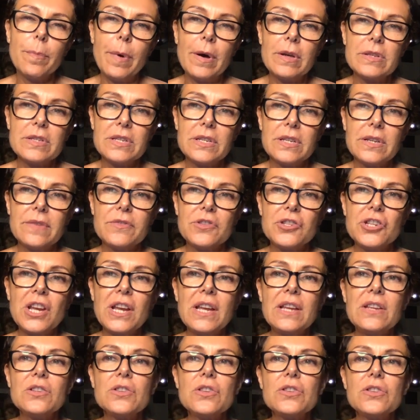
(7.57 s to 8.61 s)
positive
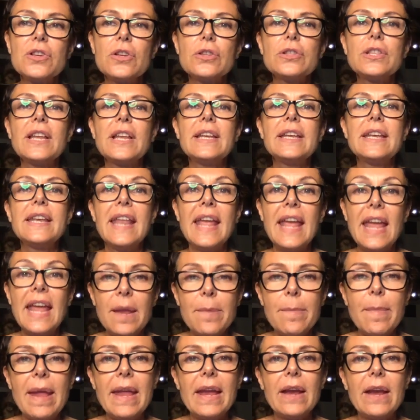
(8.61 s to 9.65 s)
change so that they
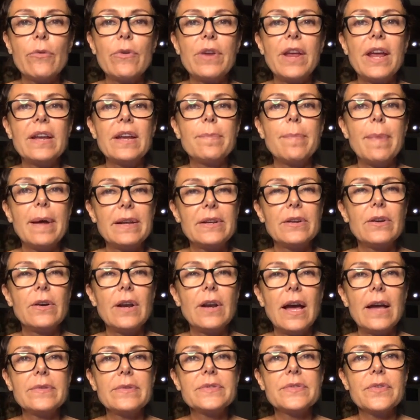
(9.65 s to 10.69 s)
may create better
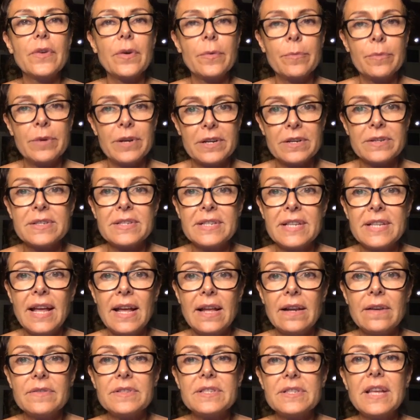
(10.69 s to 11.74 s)
lives for
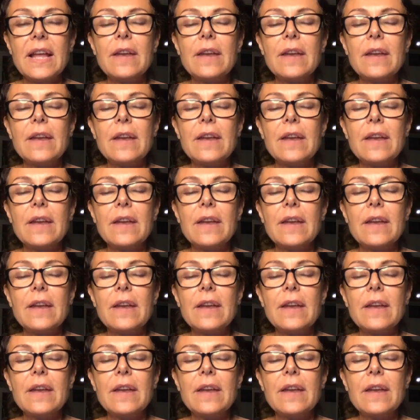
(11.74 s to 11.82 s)
themselves